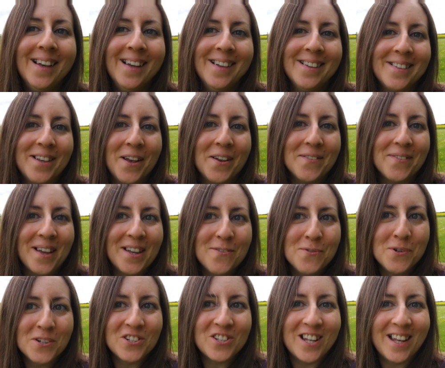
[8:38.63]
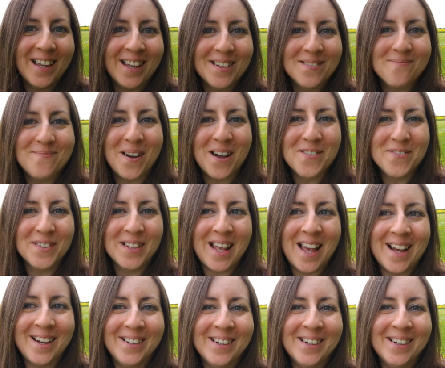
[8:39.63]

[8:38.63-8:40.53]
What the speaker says: So thank you for watching. Bye for now.